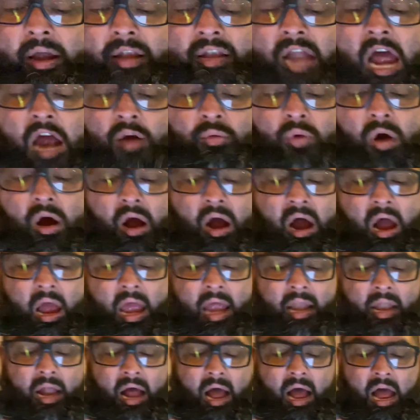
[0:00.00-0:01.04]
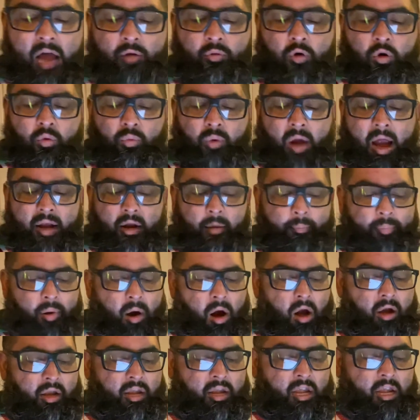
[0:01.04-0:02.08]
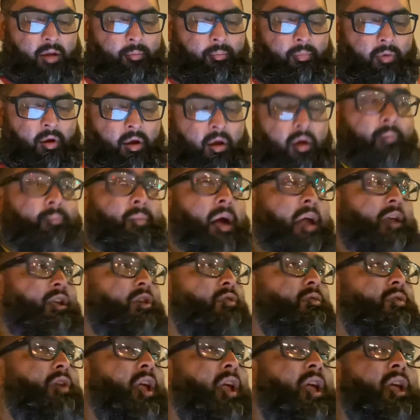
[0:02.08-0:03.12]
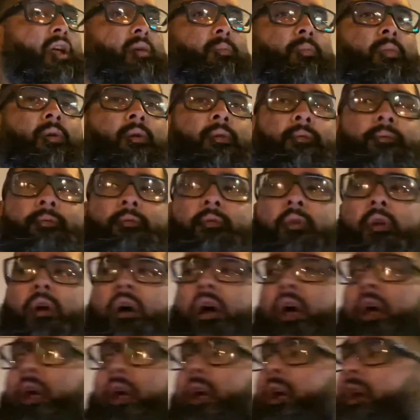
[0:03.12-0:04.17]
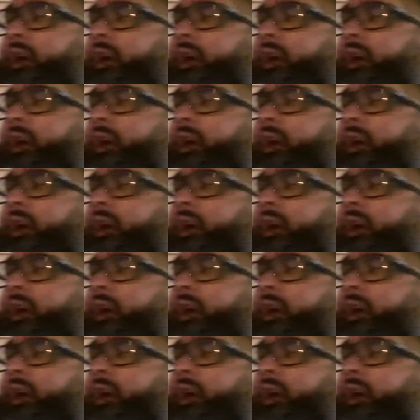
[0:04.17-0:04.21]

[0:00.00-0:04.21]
and I, and I will write upon him my new name. All right,